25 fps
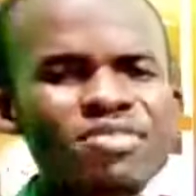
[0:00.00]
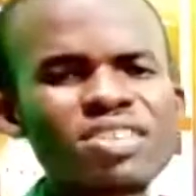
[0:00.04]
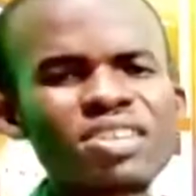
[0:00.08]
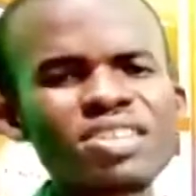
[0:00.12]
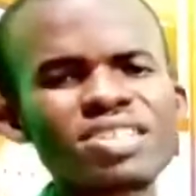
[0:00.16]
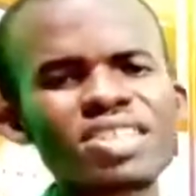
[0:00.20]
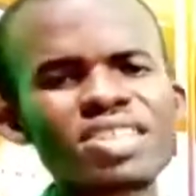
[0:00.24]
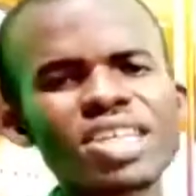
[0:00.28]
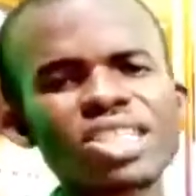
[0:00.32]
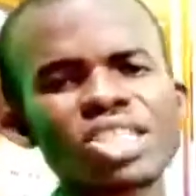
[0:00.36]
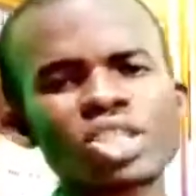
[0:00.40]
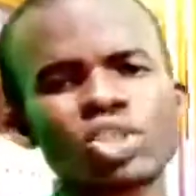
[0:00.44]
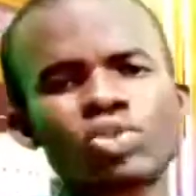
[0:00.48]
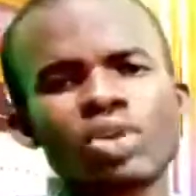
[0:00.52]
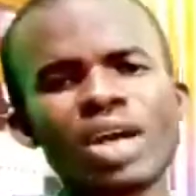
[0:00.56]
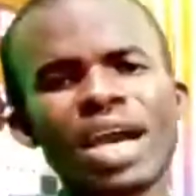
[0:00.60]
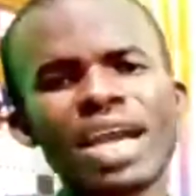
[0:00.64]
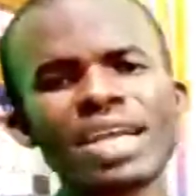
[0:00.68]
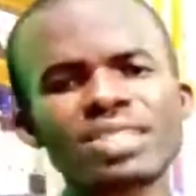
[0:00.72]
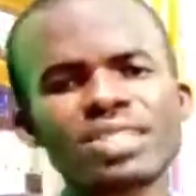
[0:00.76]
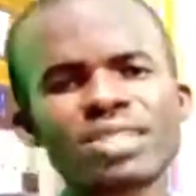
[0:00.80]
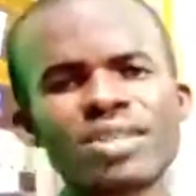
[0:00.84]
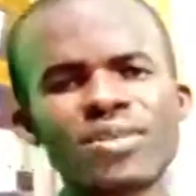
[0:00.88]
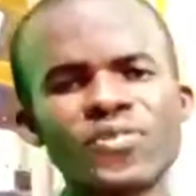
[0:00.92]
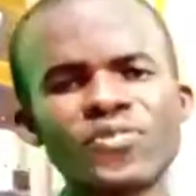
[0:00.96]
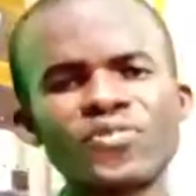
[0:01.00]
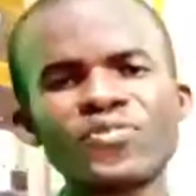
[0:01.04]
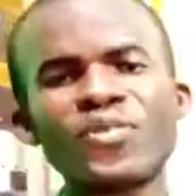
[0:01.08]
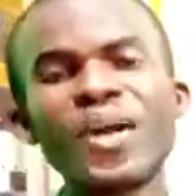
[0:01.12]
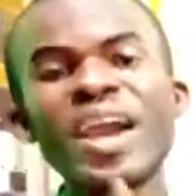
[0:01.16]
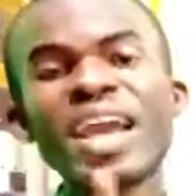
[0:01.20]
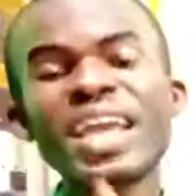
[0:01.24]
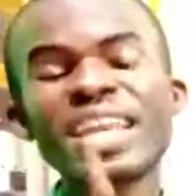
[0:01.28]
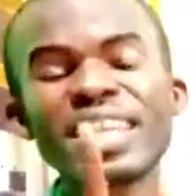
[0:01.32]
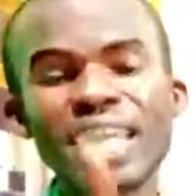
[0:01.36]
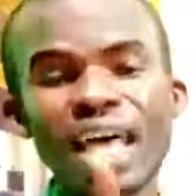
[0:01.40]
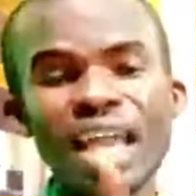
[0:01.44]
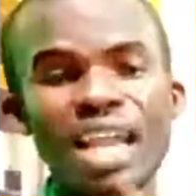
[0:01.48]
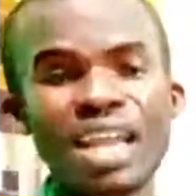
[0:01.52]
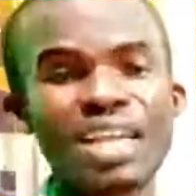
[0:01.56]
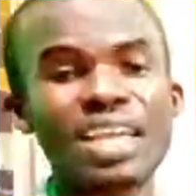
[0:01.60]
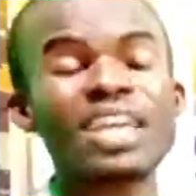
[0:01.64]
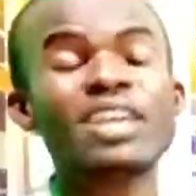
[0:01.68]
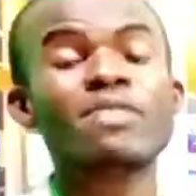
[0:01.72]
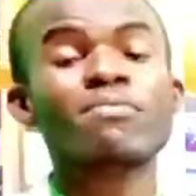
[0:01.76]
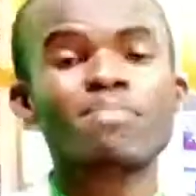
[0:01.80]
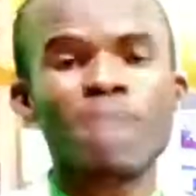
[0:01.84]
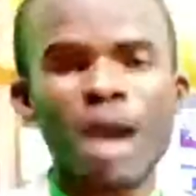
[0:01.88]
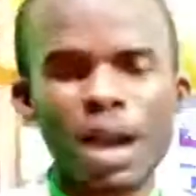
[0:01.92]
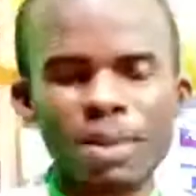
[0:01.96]
Jesus Christ finally
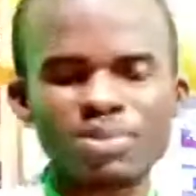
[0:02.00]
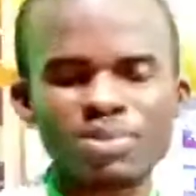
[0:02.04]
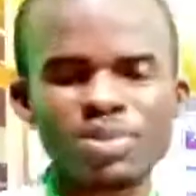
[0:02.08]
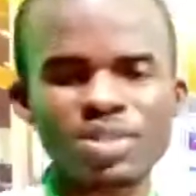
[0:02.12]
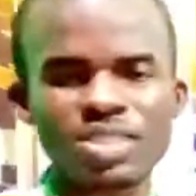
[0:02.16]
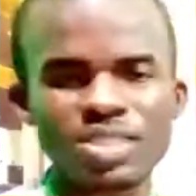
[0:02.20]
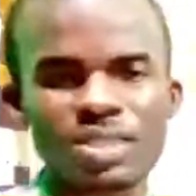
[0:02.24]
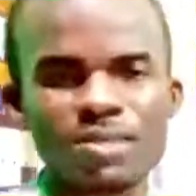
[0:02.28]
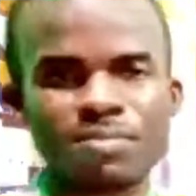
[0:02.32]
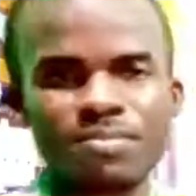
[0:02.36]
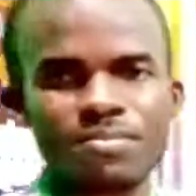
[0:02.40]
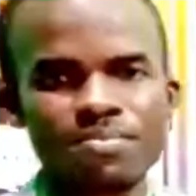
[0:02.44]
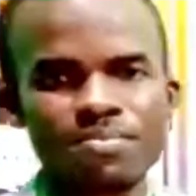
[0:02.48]
in baptism.